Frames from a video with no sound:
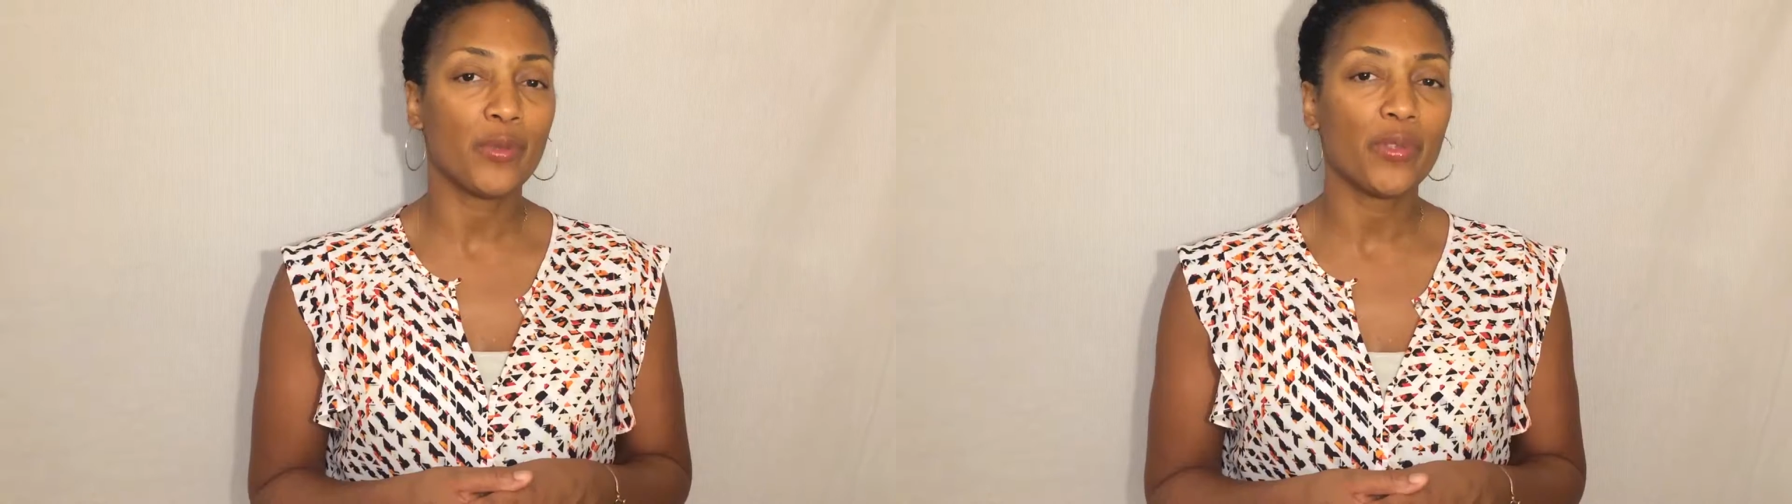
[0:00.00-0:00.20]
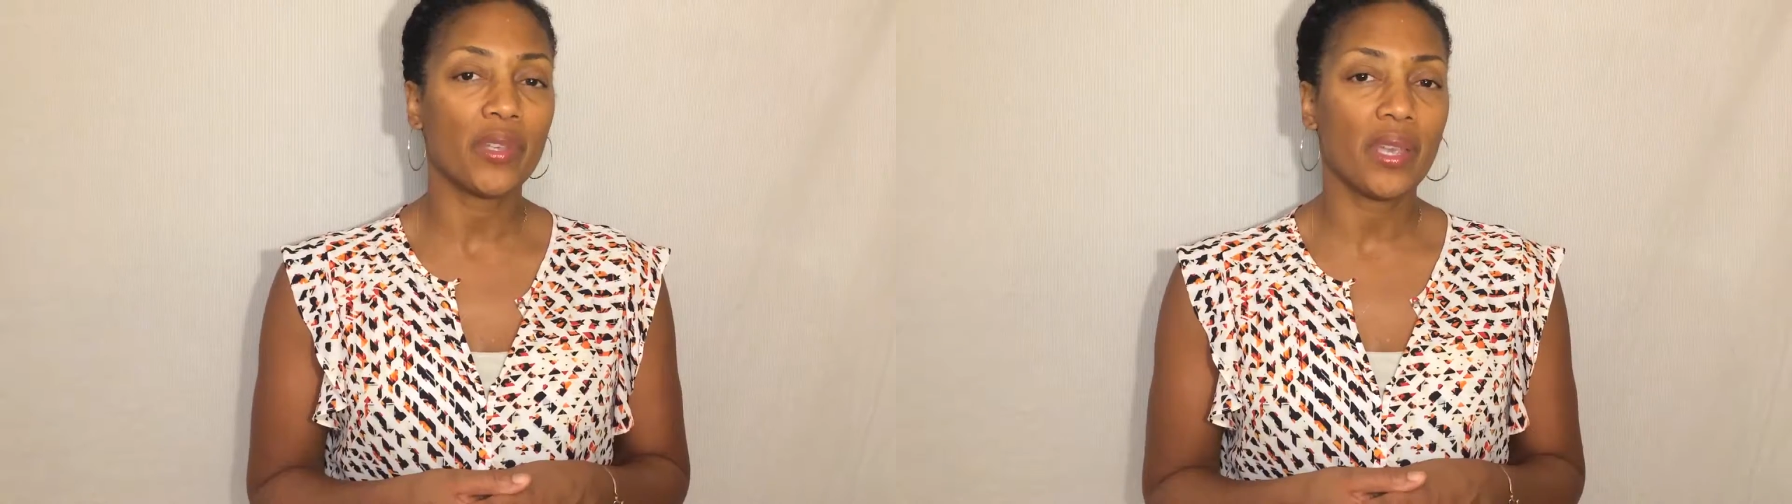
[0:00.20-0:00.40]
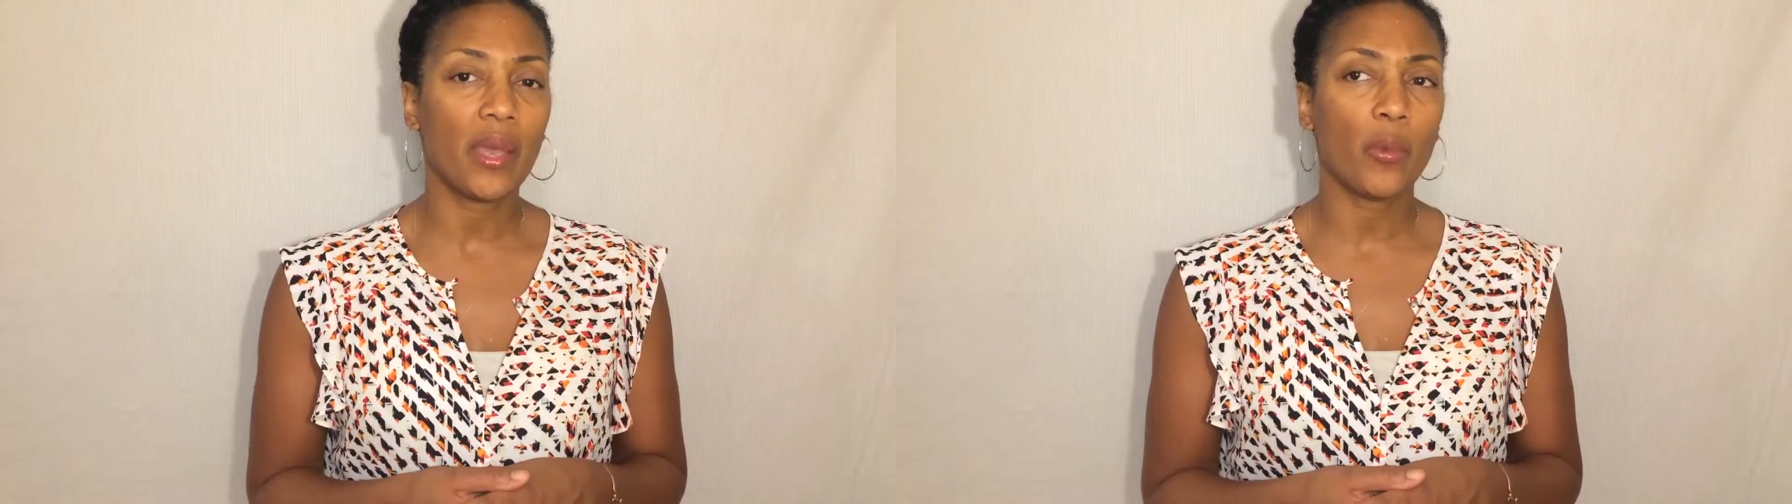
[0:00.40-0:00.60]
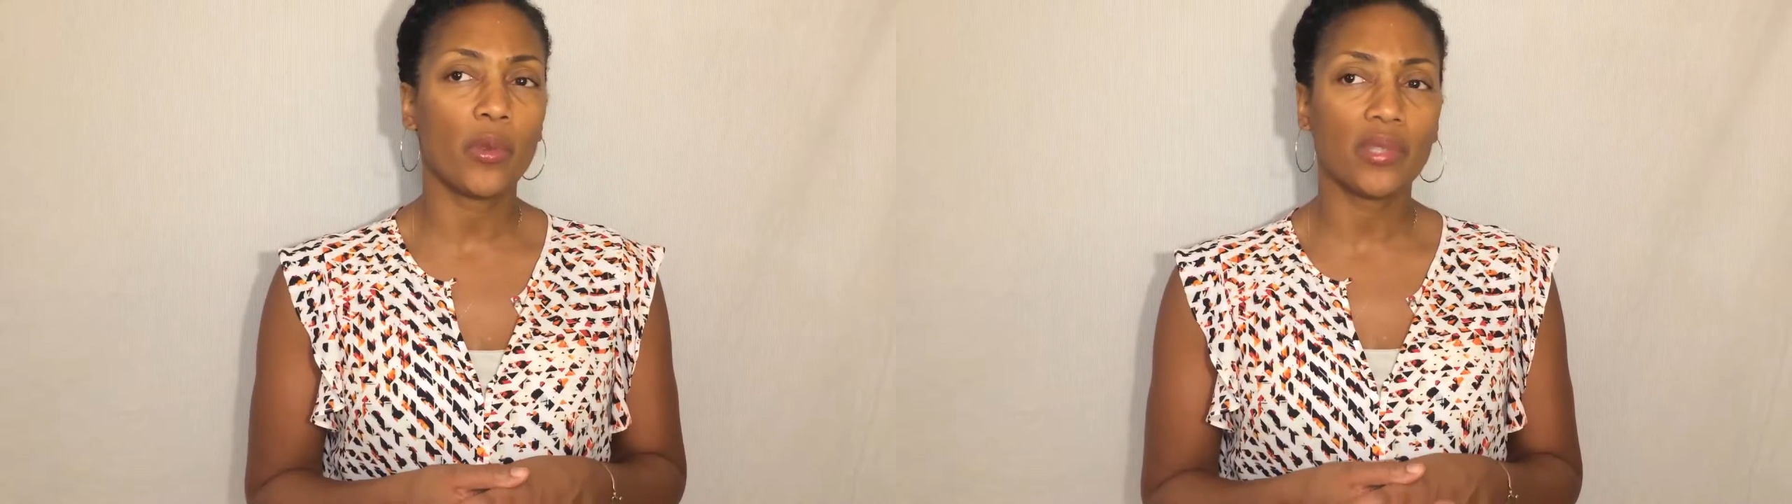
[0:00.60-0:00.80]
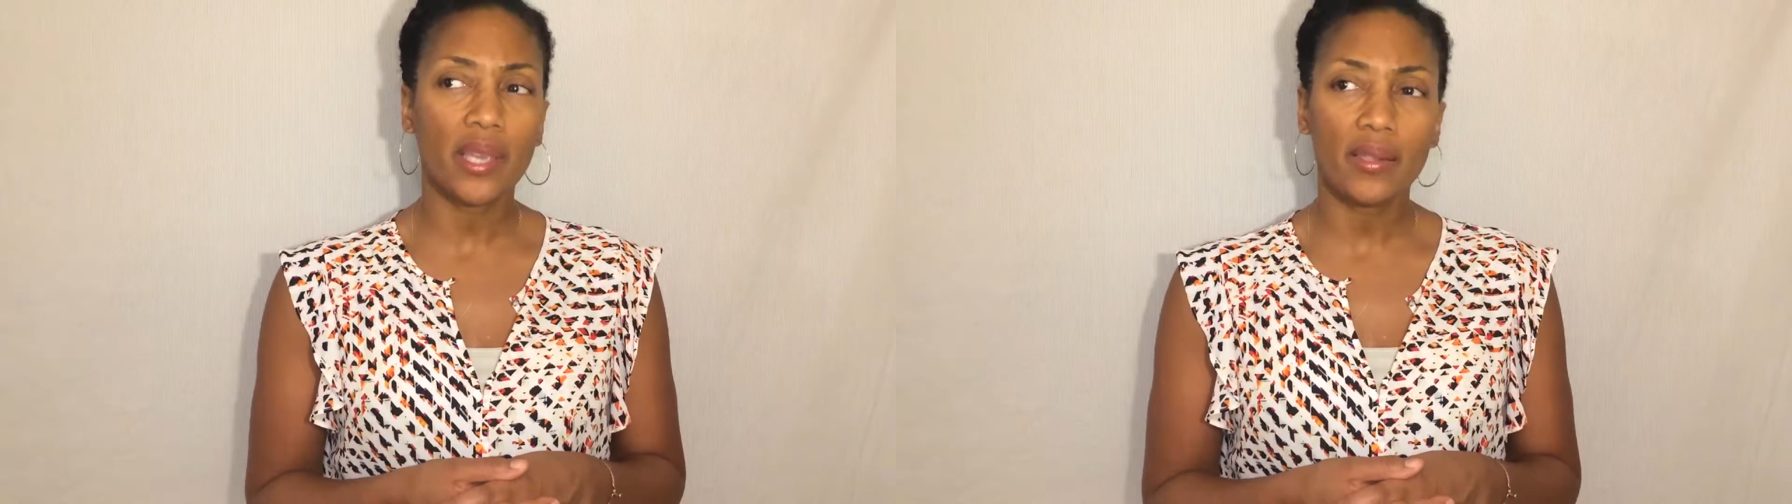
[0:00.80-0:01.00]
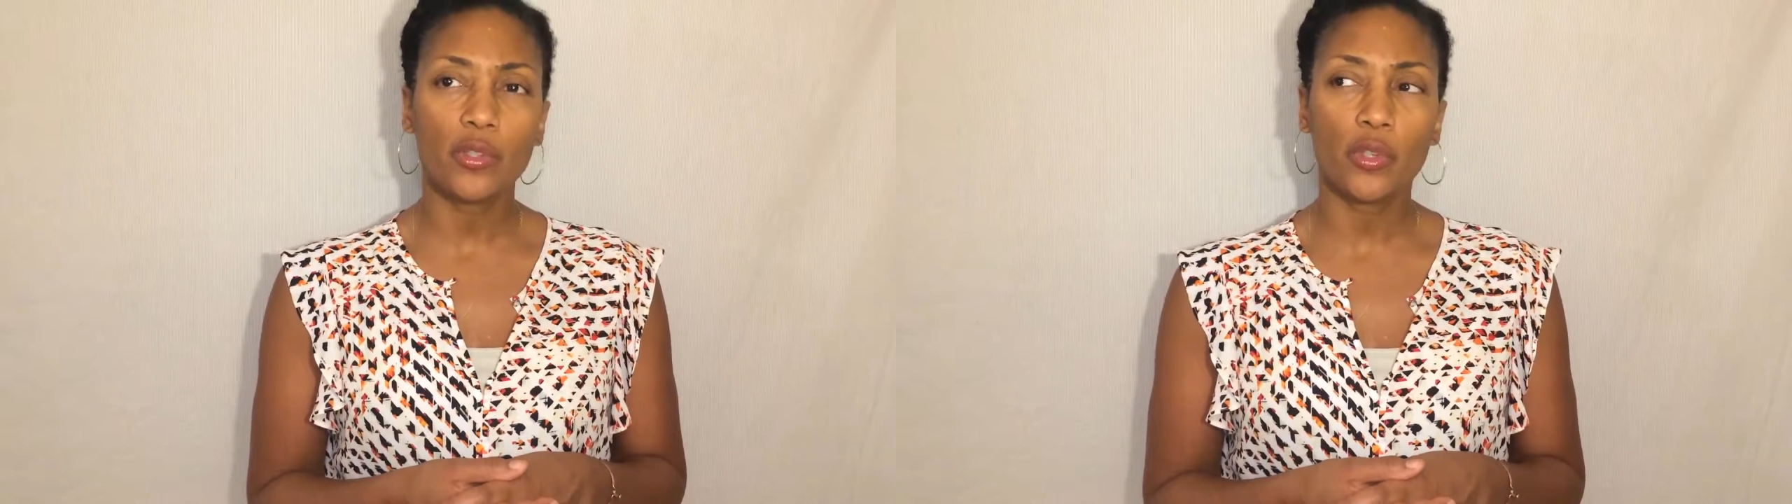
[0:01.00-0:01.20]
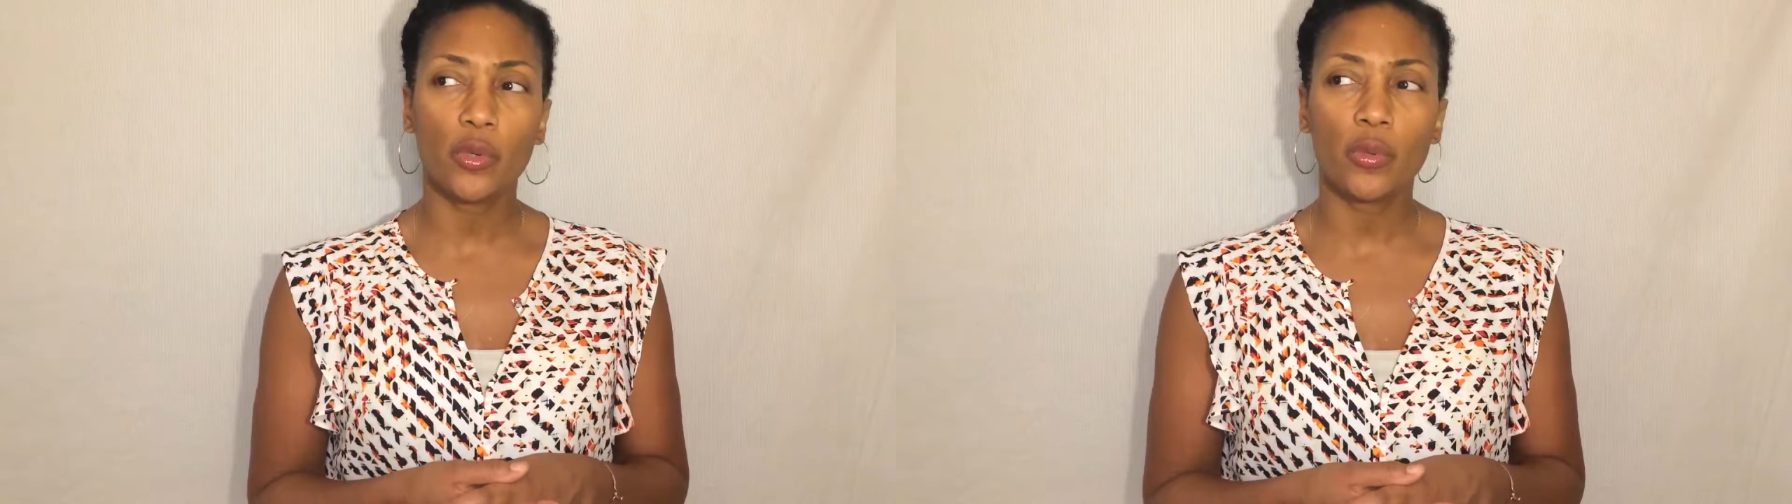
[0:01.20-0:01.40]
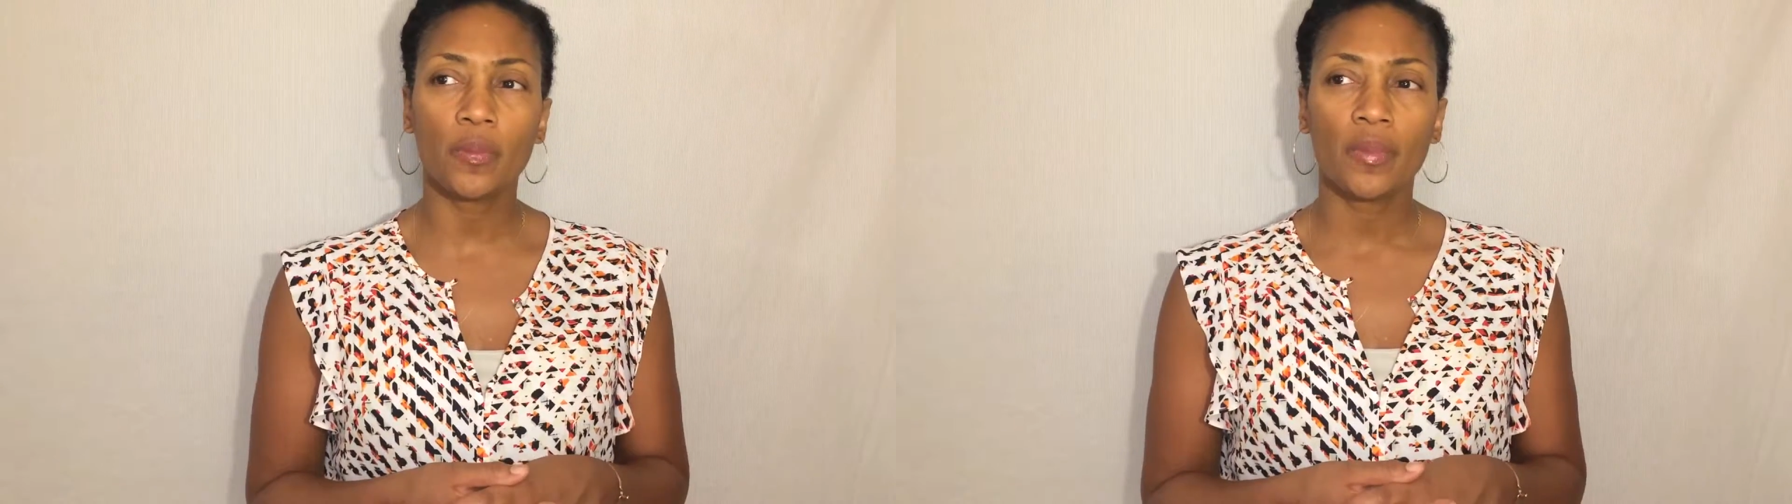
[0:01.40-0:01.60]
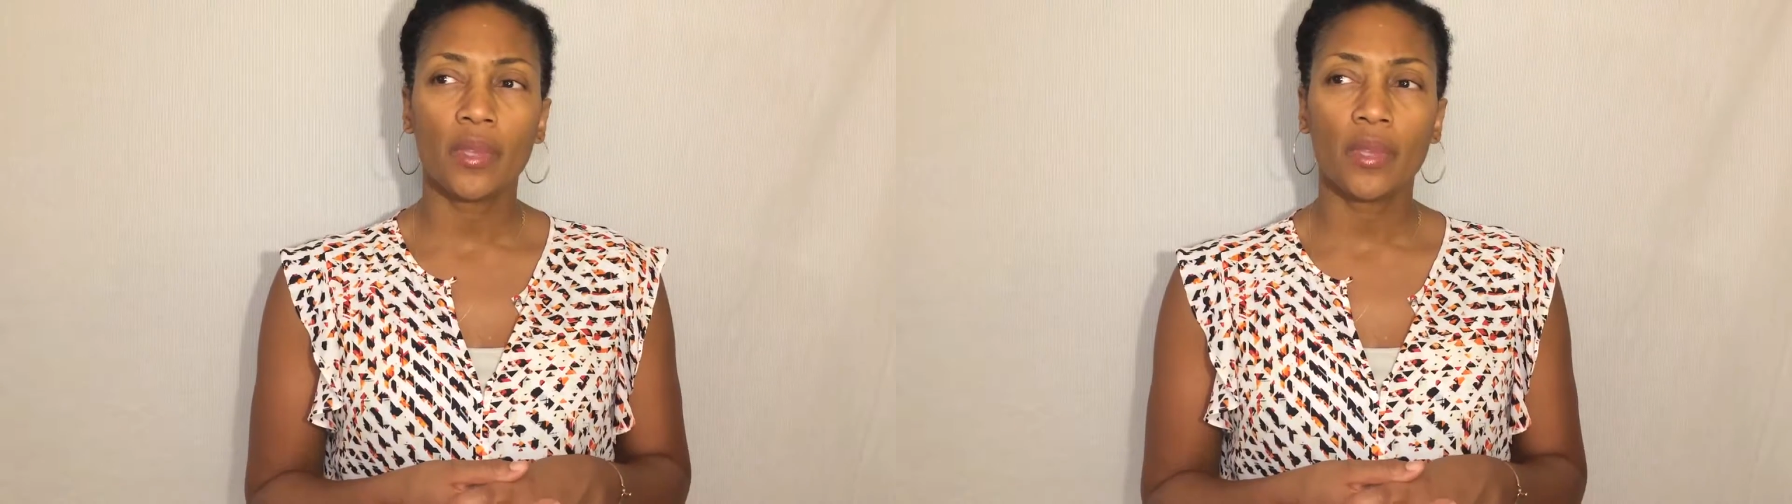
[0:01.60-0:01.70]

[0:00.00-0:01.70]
music and will tend to,